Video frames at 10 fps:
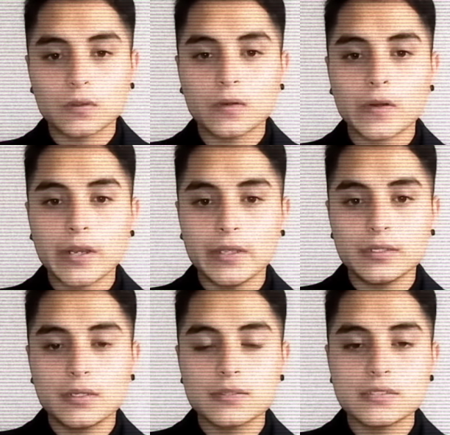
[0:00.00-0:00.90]
to
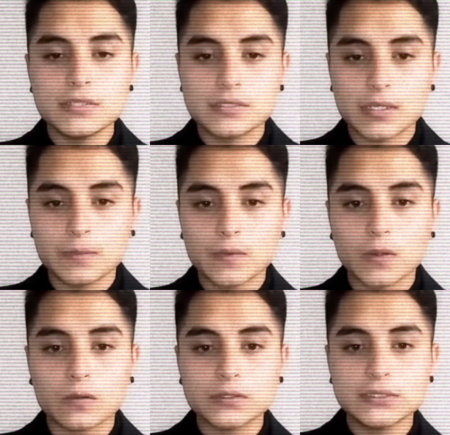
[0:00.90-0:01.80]
create systems
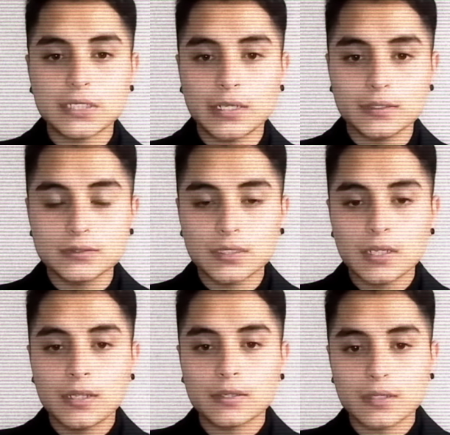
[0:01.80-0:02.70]
or designs
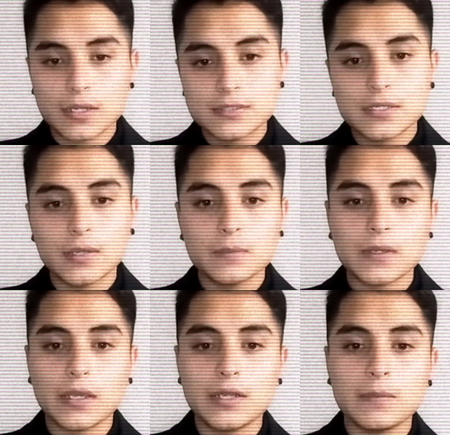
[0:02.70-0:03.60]
that seem
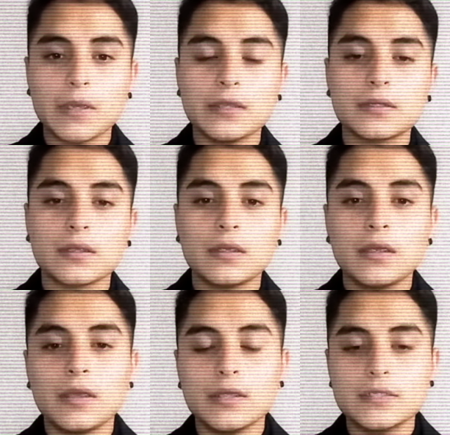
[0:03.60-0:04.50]
animate
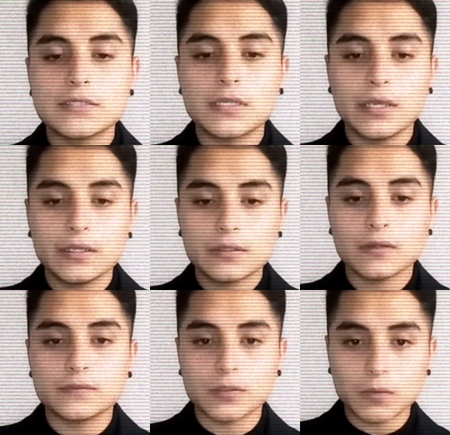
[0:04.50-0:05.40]
in the state
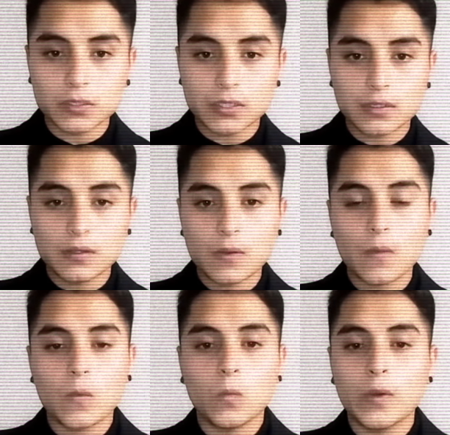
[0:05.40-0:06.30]
of robotic.
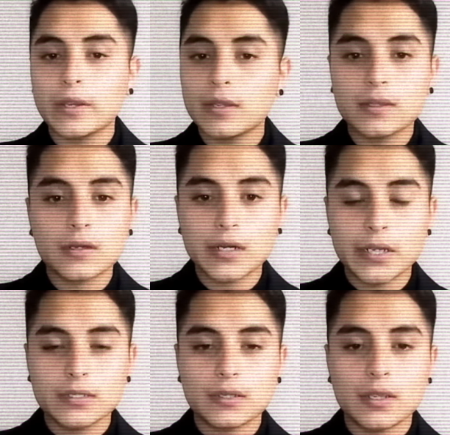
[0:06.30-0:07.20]
We can
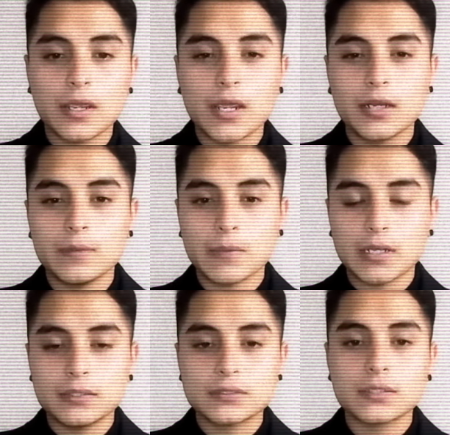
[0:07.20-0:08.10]
create
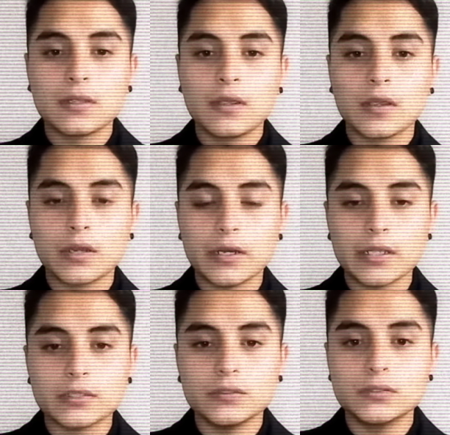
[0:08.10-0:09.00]
animals,
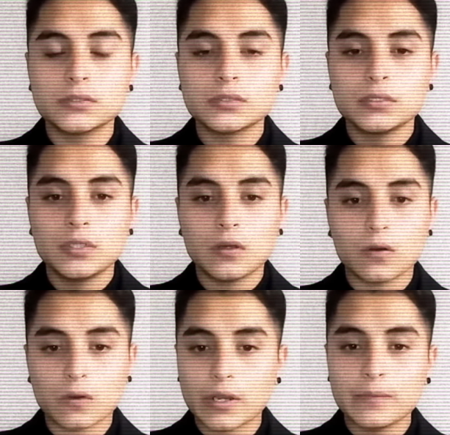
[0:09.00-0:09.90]
creatures,
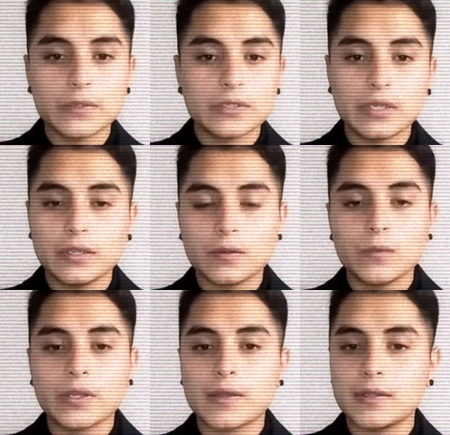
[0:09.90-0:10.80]
or everything
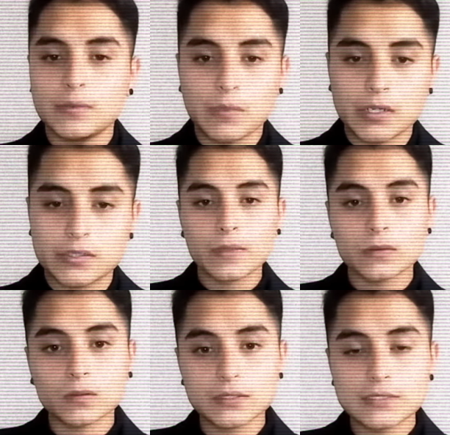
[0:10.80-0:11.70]
we can imagine.
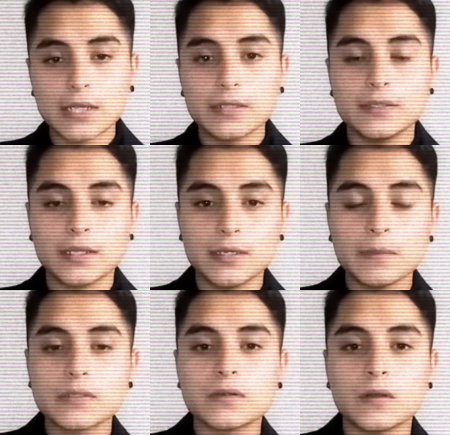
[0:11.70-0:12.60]
To design the
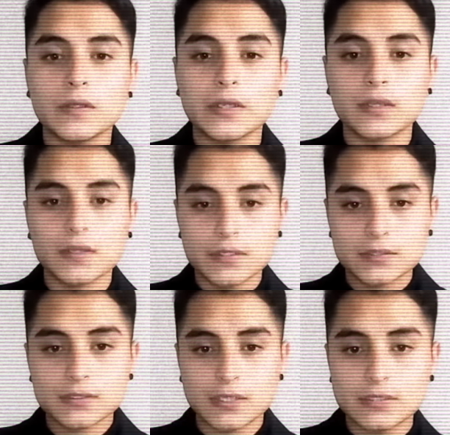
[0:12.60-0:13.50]
animatronic,
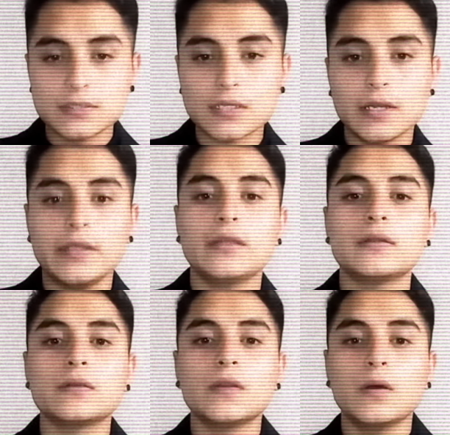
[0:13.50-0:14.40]
it's necessary
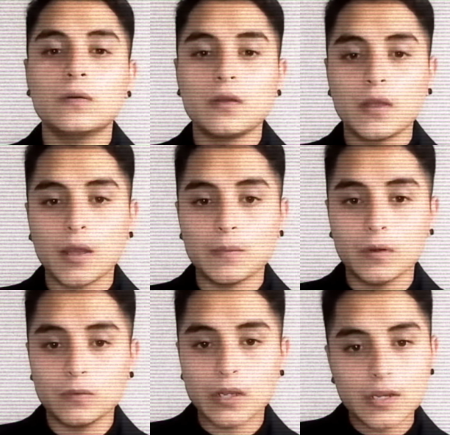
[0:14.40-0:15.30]
to know
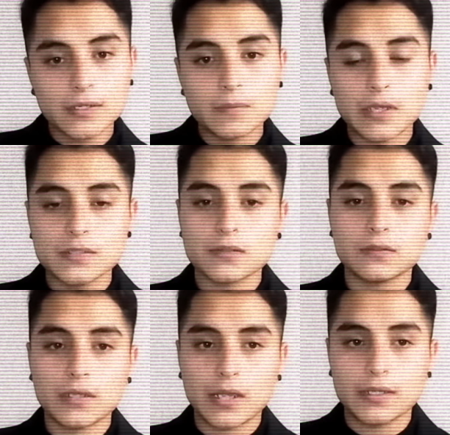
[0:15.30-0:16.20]
about
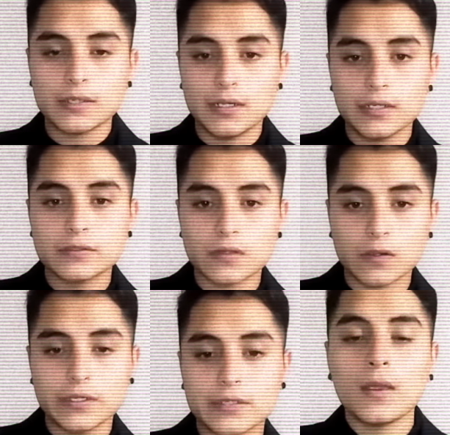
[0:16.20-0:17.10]
animation and
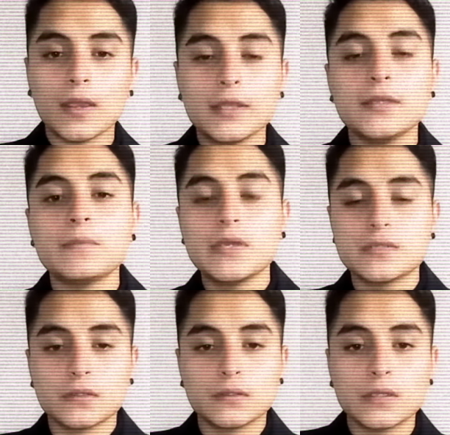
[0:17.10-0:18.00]
electronic.
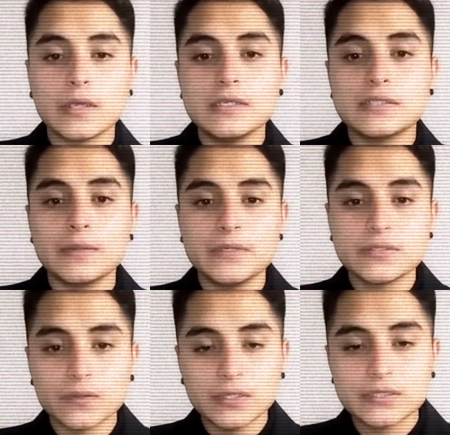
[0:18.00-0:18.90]
Animation is the
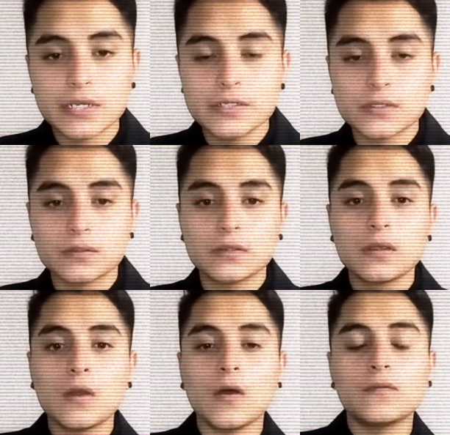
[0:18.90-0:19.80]
visualization
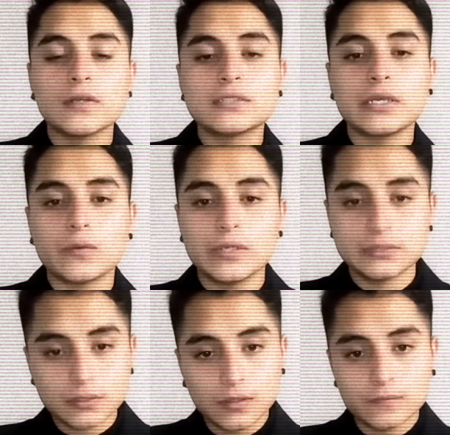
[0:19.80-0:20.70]
of a
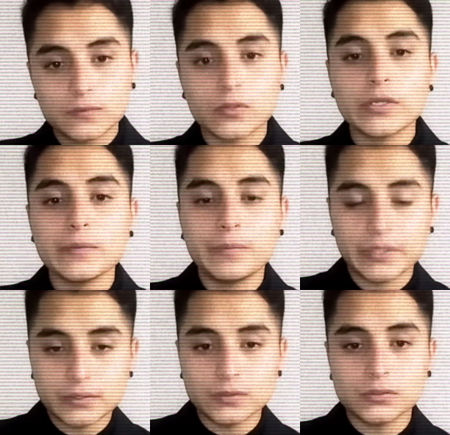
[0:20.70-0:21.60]
sequence of 3D
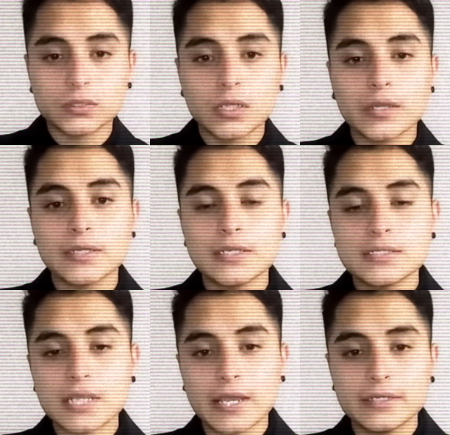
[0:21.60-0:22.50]
pictures,
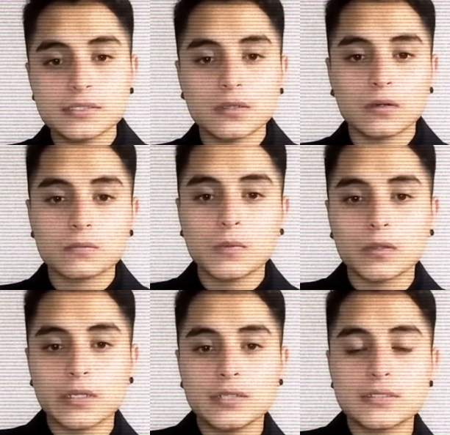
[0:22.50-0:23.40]
designs, or
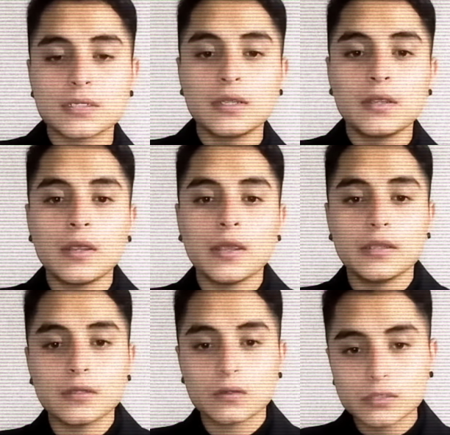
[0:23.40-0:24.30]
models
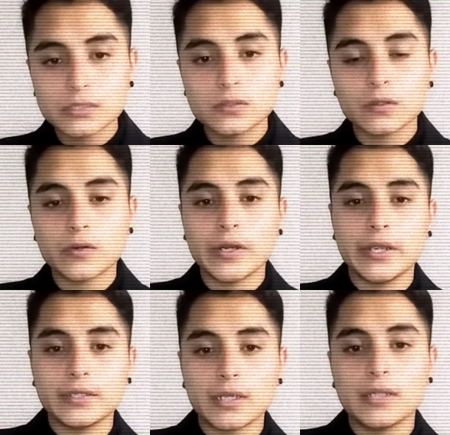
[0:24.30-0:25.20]
in order to
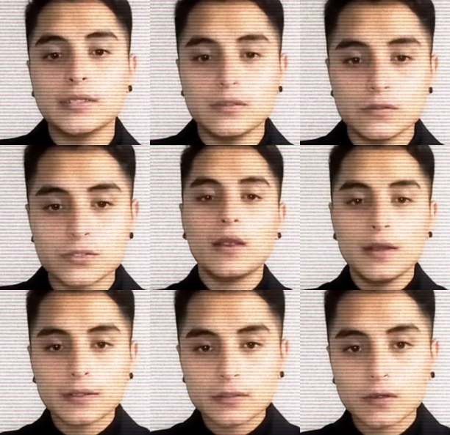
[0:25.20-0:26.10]
create an illusion.
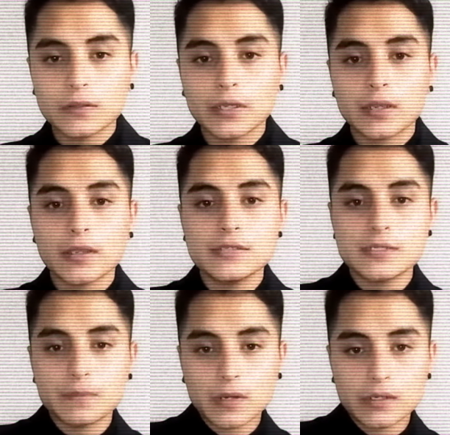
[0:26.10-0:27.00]
Electronic is
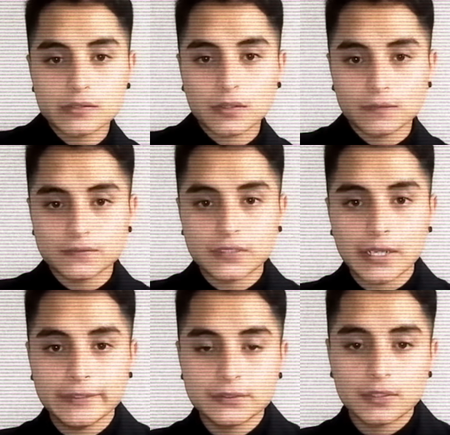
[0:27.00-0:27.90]
the branch of
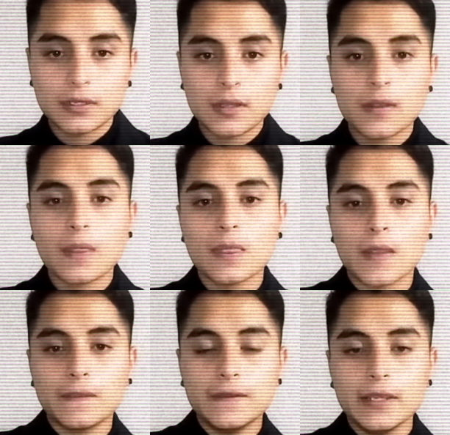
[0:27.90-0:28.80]
science
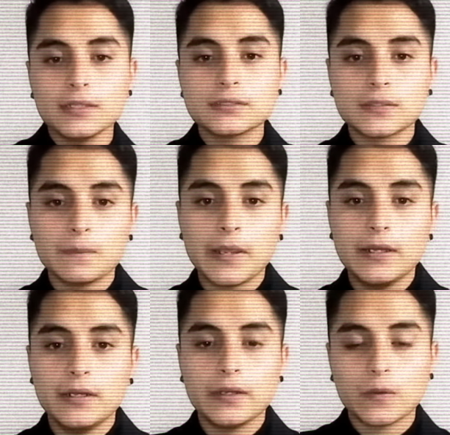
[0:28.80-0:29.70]
that deals
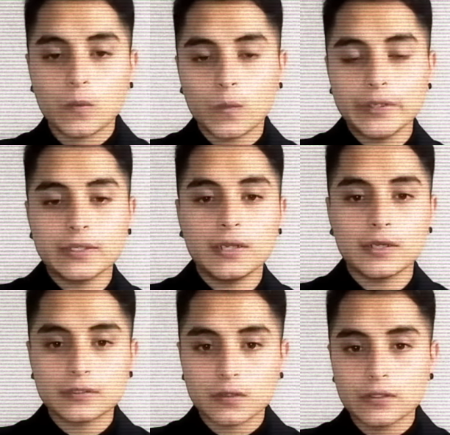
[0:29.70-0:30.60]
mainly with
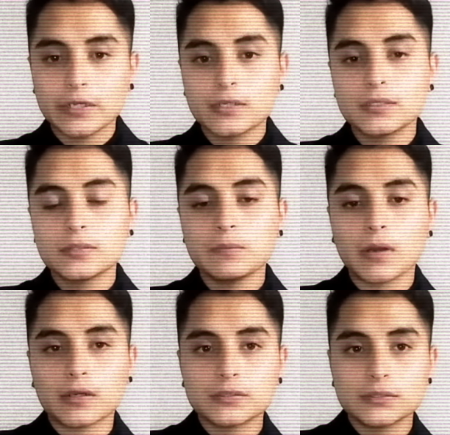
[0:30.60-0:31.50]
electronic
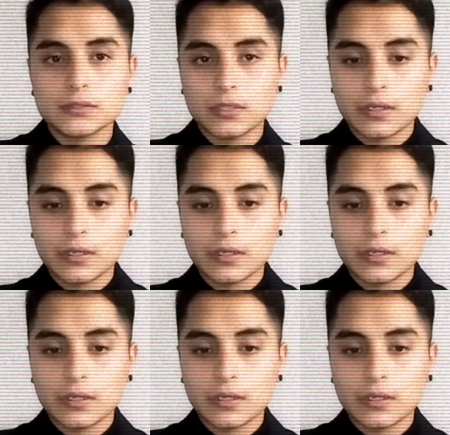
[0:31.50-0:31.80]
parts.